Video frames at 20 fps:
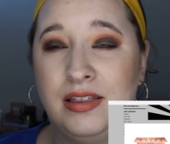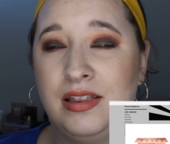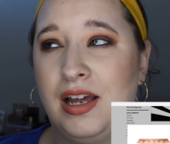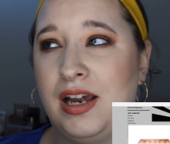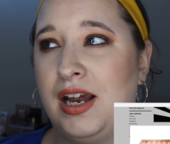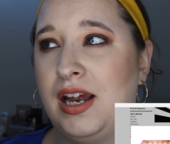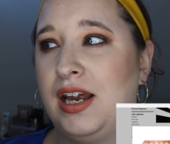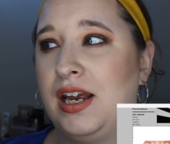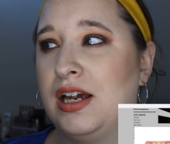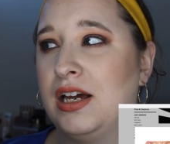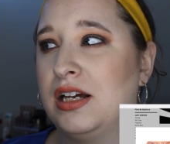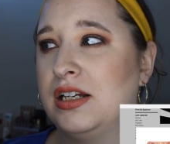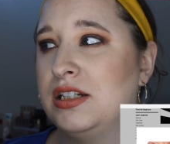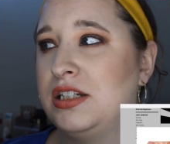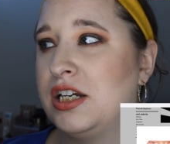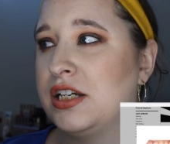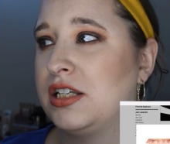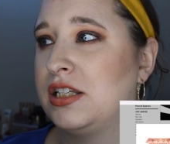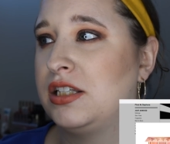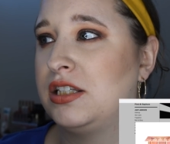They
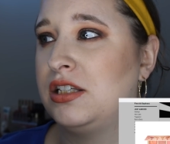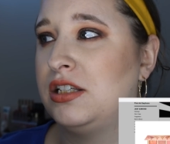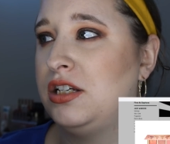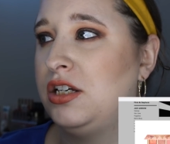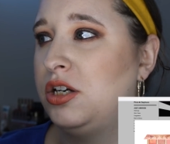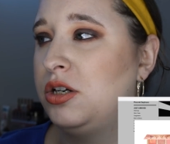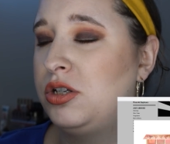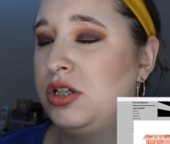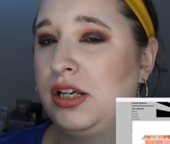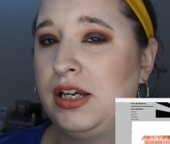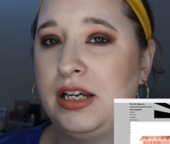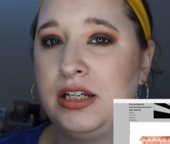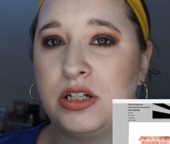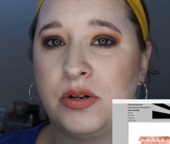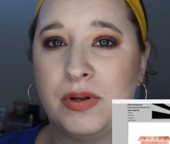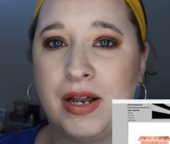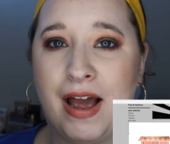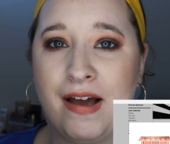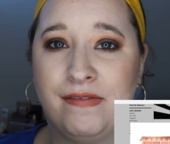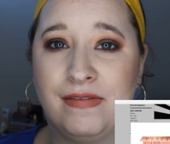just usually
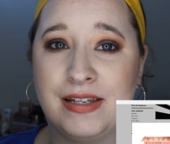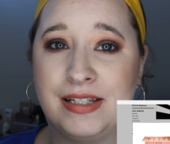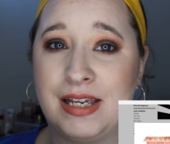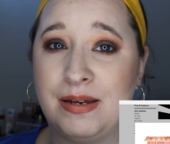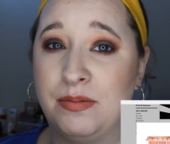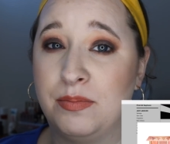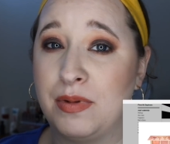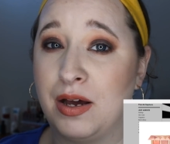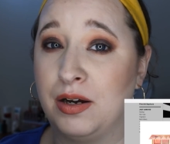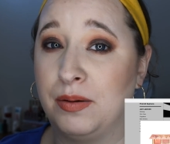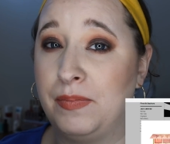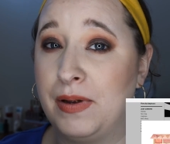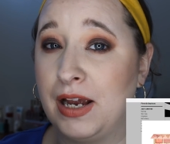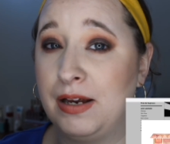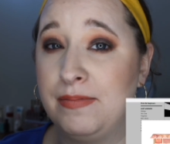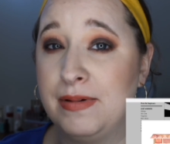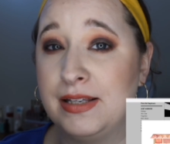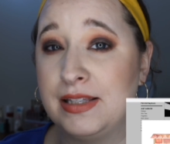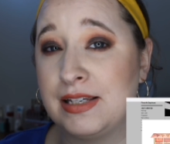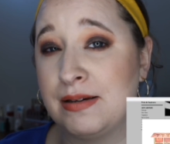don't have the same amount of
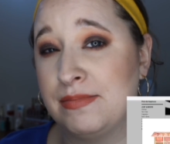pigment.